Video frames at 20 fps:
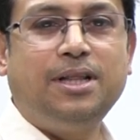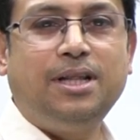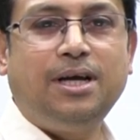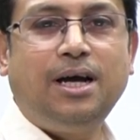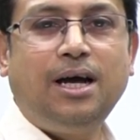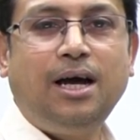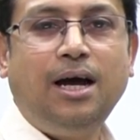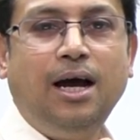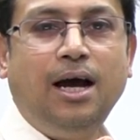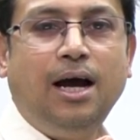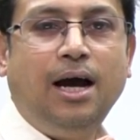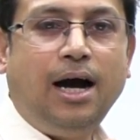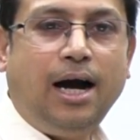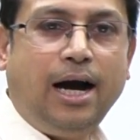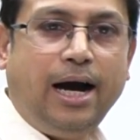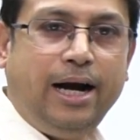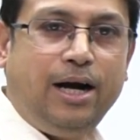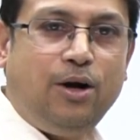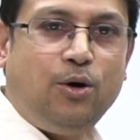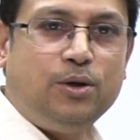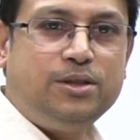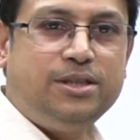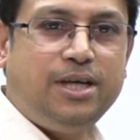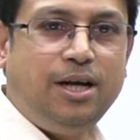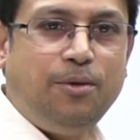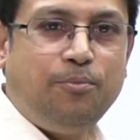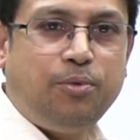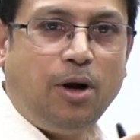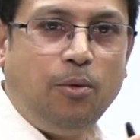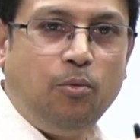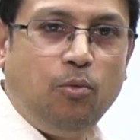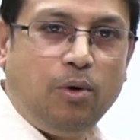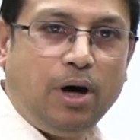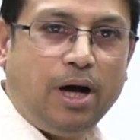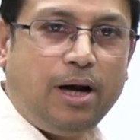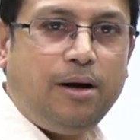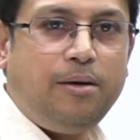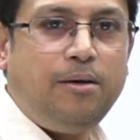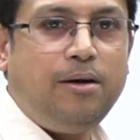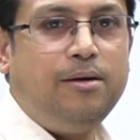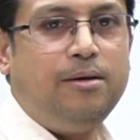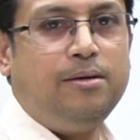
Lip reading: the hydrogen from one